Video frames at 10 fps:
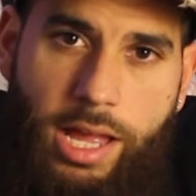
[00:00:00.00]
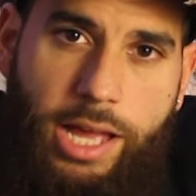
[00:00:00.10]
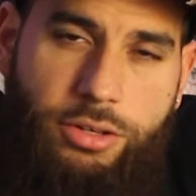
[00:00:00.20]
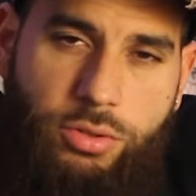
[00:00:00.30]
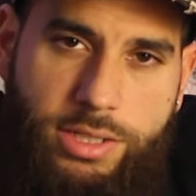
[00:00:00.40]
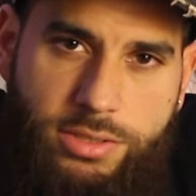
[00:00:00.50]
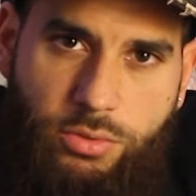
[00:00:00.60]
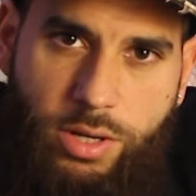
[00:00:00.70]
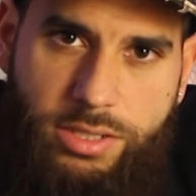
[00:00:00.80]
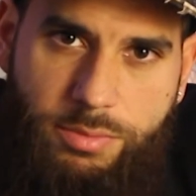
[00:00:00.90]
I knew I still
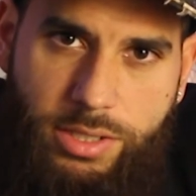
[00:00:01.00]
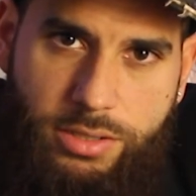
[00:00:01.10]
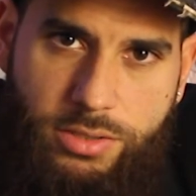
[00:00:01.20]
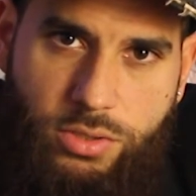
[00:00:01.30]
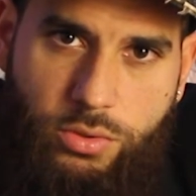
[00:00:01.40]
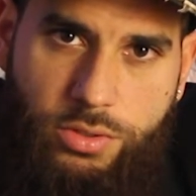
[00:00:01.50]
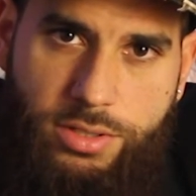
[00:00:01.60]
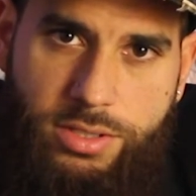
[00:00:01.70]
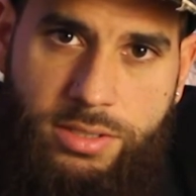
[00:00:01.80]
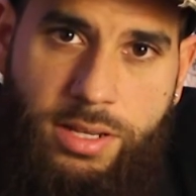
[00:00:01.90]
wanted to be in the
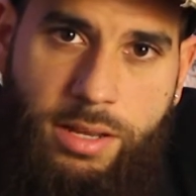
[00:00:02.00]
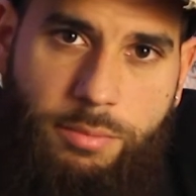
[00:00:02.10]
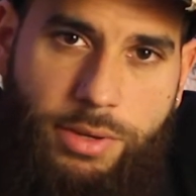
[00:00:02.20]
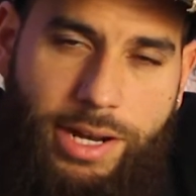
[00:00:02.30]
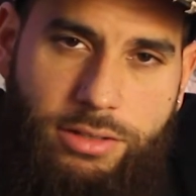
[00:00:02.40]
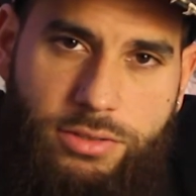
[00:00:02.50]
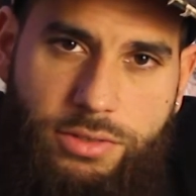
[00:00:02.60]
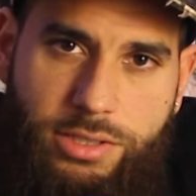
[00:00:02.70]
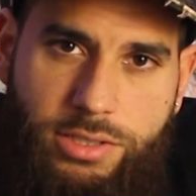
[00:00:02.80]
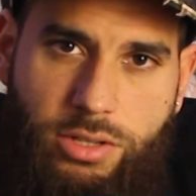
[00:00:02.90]
stores, but I was
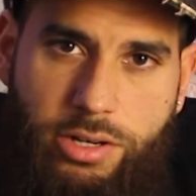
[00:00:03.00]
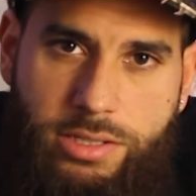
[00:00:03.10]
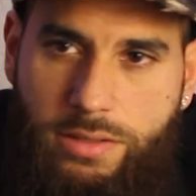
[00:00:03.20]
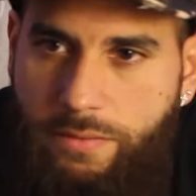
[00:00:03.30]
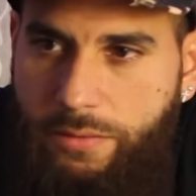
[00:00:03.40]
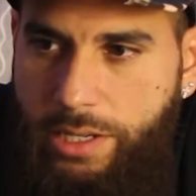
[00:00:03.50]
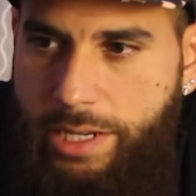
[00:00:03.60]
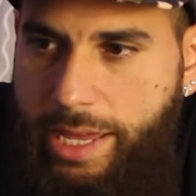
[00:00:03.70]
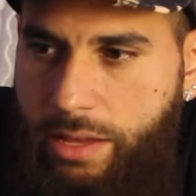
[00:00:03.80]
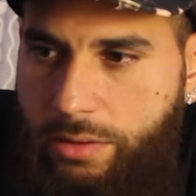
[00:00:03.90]
really starting to fade
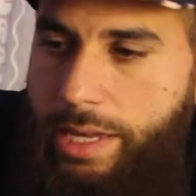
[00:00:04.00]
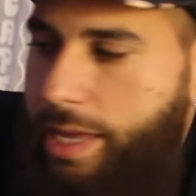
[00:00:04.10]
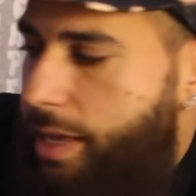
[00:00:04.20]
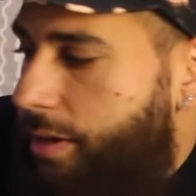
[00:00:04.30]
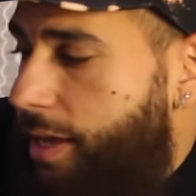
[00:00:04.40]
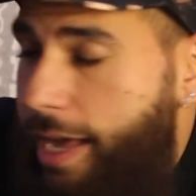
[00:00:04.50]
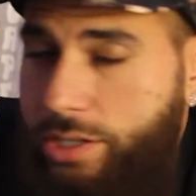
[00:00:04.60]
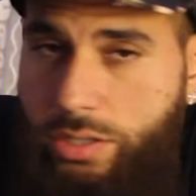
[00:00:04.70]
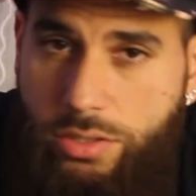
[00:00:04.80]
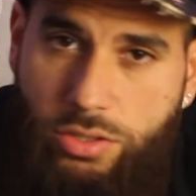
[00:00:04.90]
out and
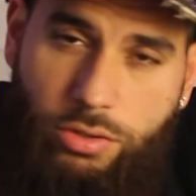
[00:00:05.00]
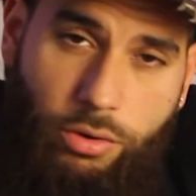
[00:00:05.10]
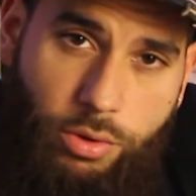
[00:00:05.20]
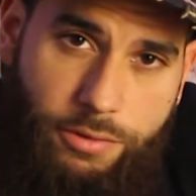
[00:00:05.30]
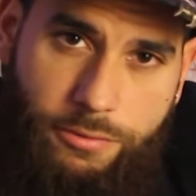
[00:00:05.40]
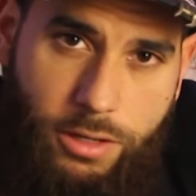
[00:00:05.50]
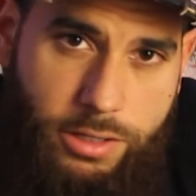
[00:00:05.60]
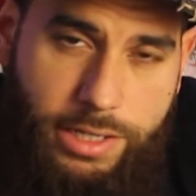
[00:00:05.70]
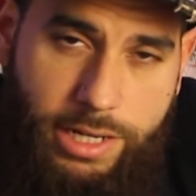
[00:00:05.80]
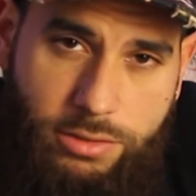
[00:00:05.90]
actually doing
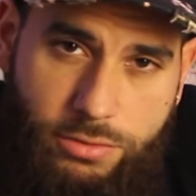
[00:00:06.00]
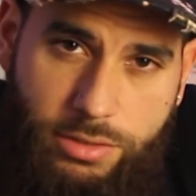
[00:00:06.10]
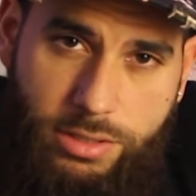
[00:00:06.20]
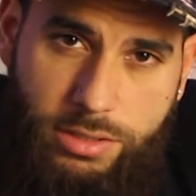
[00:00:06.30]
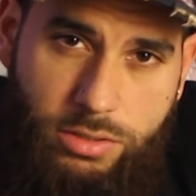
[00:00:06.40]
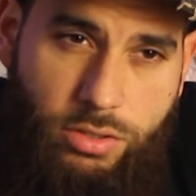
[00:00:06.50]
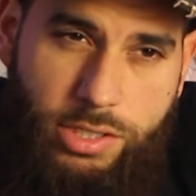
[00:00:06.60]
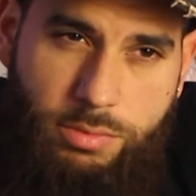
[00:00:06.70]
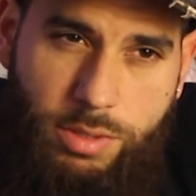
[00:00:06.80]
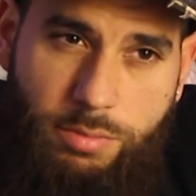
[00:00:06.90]
Whadafunk, and I was really starting
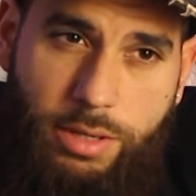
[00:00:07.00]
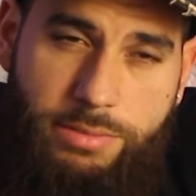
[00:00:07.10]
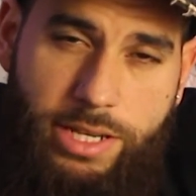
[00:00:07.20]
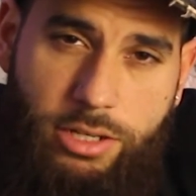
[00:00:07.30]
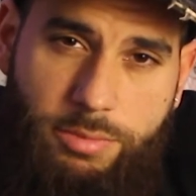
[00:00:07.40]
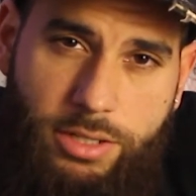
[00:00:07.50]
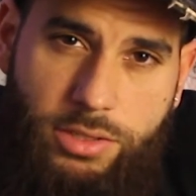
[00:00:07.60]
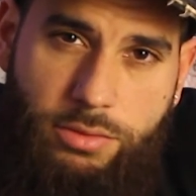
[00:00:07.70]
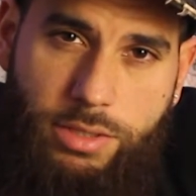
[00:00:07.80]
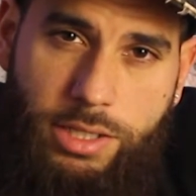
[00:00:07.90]
to be bummed out about
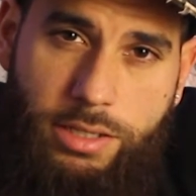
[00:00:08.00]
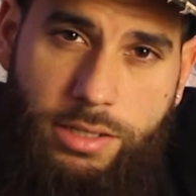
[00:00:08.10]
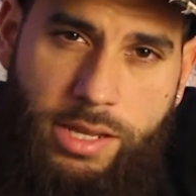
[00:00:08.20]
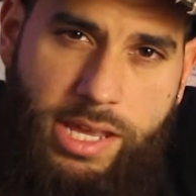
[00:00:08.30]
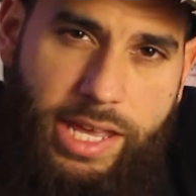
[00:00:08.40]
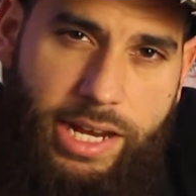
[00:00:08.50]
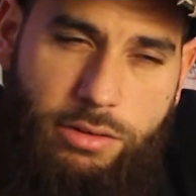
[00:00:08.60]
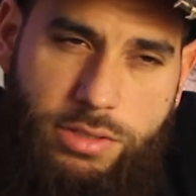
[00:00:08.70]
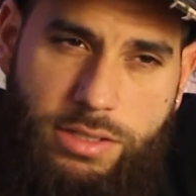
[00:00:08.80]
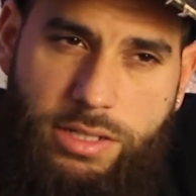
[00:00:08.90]
doing it, and I
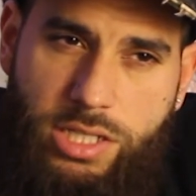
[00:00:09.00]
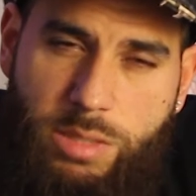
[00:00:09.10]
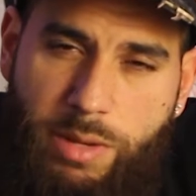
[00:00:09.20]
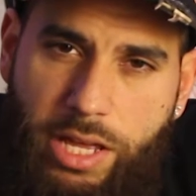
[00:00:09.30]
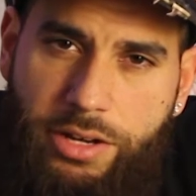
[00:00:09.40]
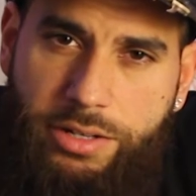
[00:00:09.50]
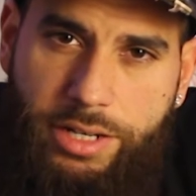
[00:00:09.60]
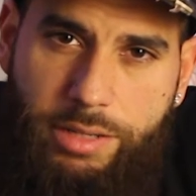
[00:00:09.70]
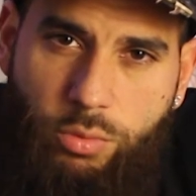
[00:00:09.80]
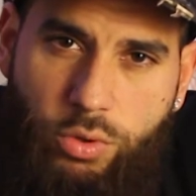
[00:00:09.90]
wasn't inspired
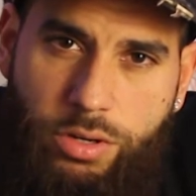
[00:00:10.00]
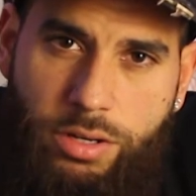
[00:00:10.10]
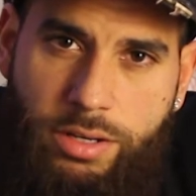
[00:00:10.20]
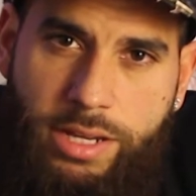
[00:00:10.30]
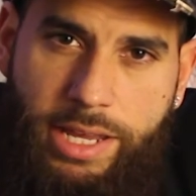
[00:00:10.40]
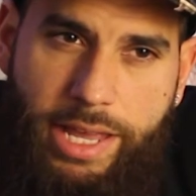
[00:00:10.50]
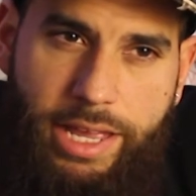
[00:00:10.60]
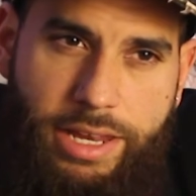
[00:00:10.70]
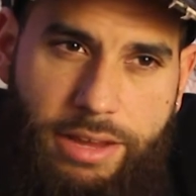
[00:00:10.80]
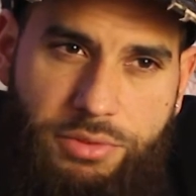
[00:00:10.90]
anymore,
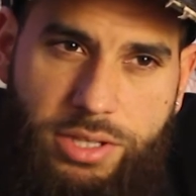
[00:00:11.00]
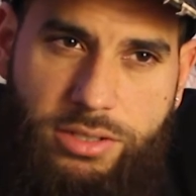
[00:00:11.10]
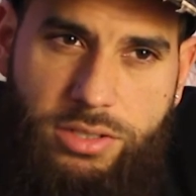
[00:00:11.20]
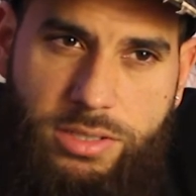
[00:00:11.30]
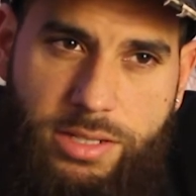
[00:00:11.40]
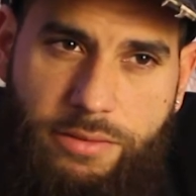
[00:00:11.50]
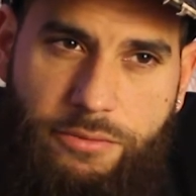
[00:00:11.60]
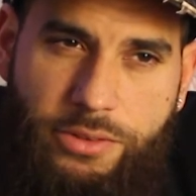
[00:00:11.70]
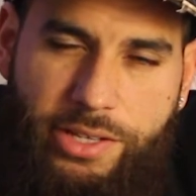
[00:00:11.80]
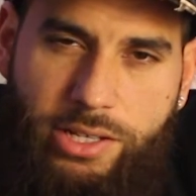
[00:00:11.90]
and everything just didn't
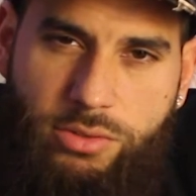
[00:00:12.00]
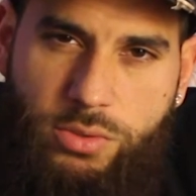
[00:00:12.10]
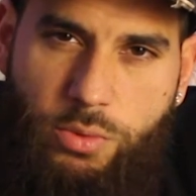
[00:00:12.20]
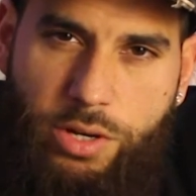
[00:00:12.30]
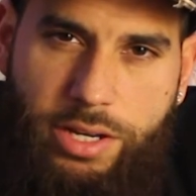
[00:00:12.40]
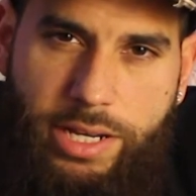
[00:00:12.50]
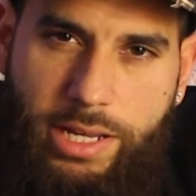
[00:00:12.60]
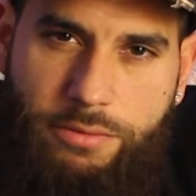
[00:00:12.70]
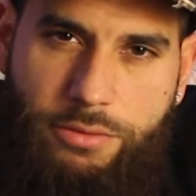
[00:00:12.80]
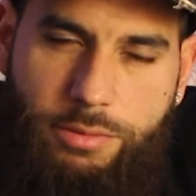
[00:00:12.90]
feel like it was working
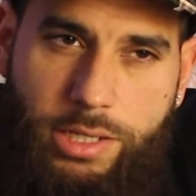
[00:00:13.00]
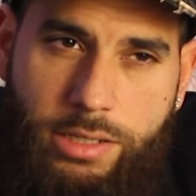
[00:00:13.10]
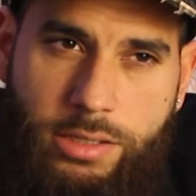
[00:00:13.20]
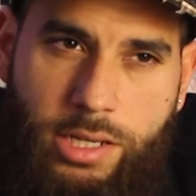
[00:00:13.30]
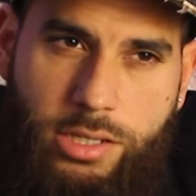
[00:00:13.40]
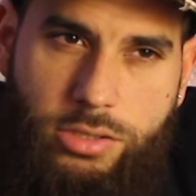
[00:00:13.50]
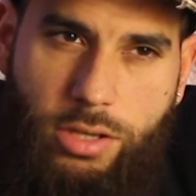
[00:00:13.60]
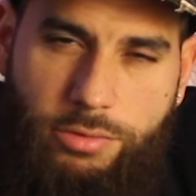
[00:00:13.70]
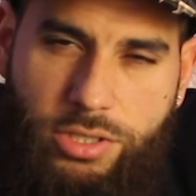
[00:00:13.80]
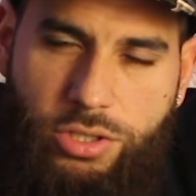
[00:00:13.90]
out for me. So I
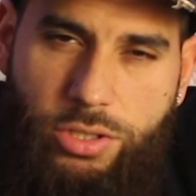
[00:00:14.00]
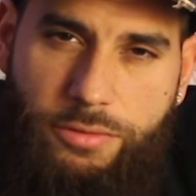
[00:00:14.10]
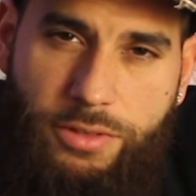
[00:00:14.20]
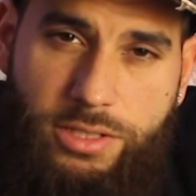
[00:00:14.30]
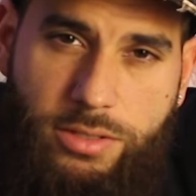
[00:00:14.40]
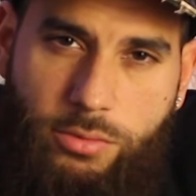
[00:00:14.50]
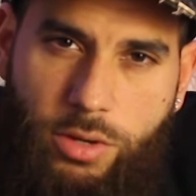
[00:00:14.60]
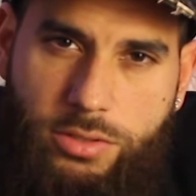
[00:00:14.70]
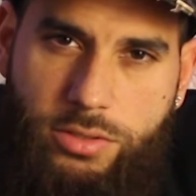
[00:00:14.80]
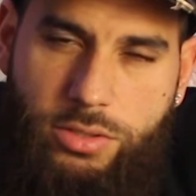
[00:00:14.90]
wasn't sure if I still
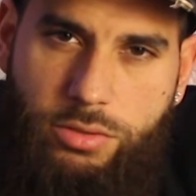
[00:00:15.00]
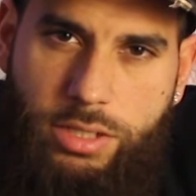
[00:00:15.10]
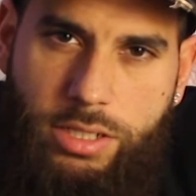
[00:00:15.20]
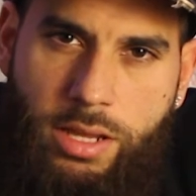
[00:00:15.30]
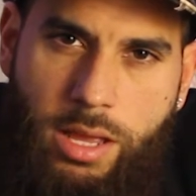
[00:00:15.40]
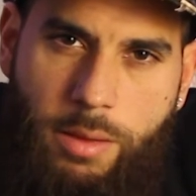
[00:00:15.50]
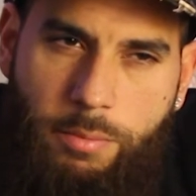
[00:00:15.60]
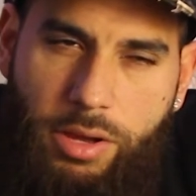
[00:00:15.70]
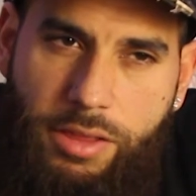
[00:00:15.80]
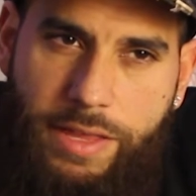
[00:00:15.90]
wanted to do it,
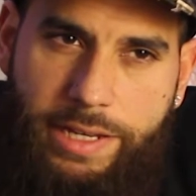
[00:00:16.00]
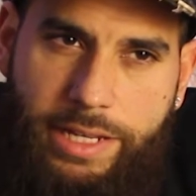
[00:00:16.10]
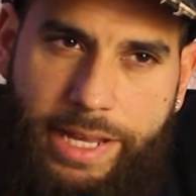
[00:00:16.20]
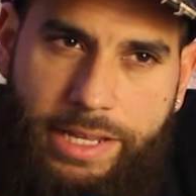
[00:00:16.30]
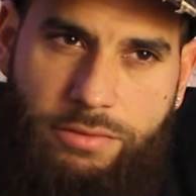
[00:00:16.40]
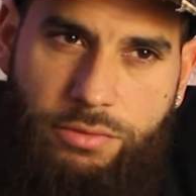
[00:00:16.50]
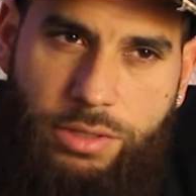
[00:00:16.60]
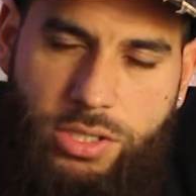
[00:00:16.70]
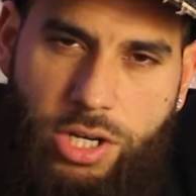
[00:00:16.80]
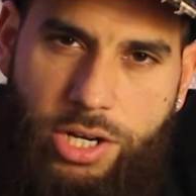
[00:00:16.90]
but that night
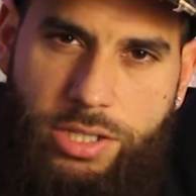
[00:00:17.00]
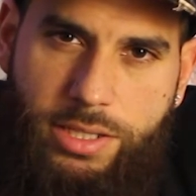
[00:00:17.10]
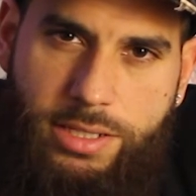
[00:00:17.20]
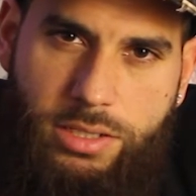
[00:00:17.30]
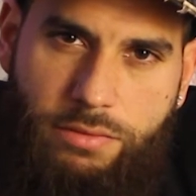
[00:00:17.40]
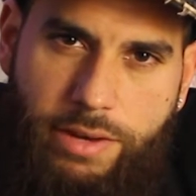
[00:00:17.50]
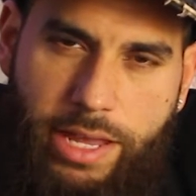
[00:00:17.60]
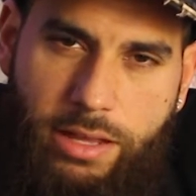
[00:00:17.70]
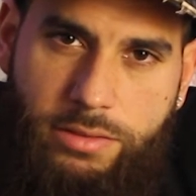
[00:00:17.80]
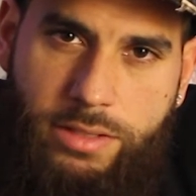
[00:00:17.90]
really turned things
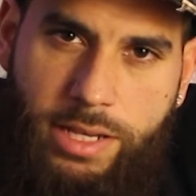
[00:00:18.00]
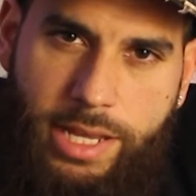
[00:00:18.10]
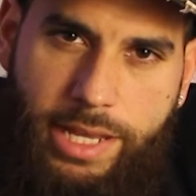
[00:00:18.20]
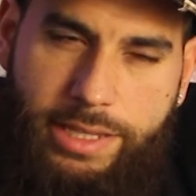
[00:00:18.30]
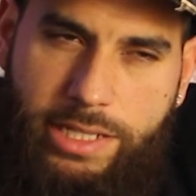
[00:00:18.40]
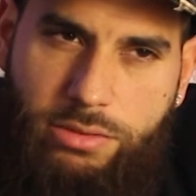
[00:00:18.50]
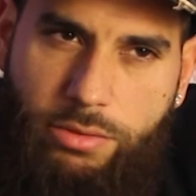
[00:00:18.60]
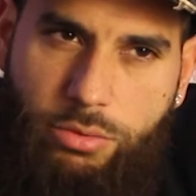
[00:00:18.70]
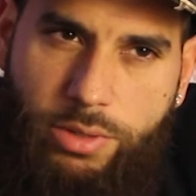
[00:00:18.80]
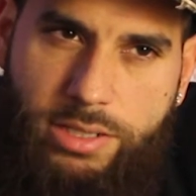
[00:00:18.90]
around, and that's why
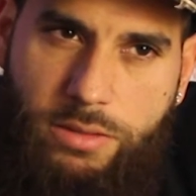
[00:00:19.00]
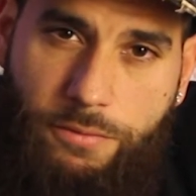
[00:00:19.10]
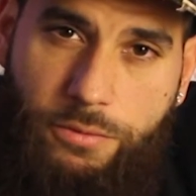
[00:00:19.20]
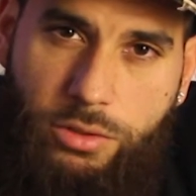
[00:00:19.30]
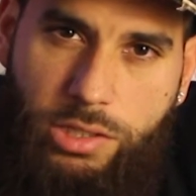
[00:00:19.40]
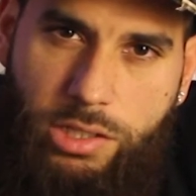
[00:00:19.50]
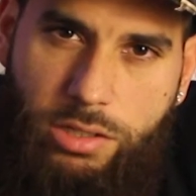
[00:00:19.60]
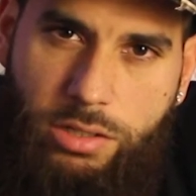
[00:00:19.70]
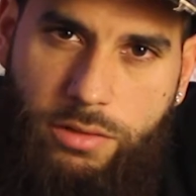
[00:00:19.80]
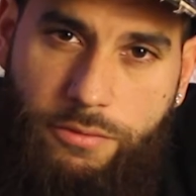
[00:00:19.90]
we went into full
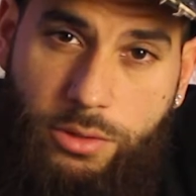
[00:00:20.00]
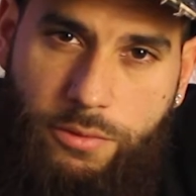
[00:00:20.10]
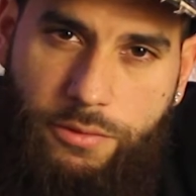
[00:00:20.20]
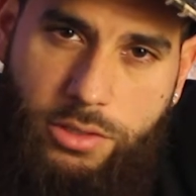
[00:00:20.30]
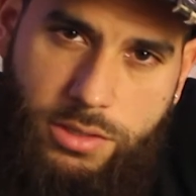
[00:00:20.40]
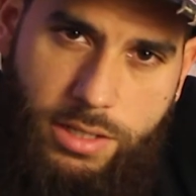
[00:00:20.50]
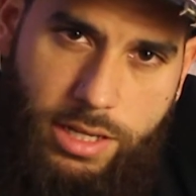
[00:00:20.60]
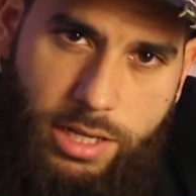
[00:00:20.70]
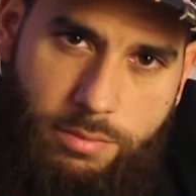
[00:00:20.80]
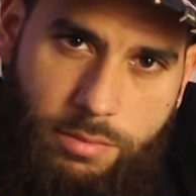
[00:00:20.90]
gear for the first
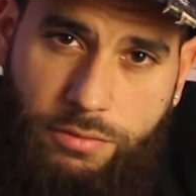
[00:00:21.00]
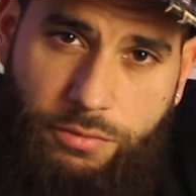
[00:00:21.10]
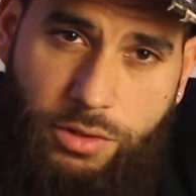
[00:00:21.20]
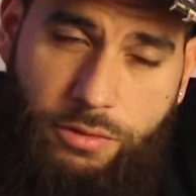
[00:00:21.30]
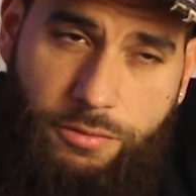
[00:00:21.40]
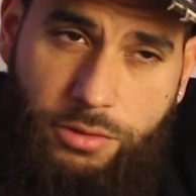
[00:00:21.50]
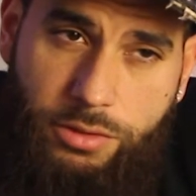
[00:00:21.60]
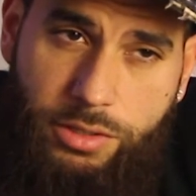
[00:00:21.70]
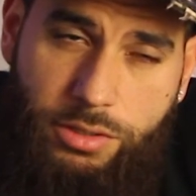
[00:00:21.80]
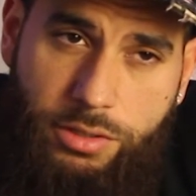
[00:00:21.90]
time, real full
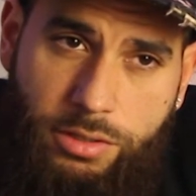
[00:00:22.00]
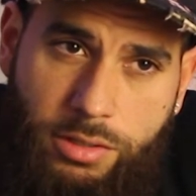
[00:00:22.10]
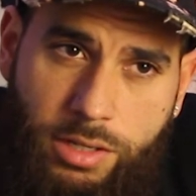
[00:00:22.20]
gear.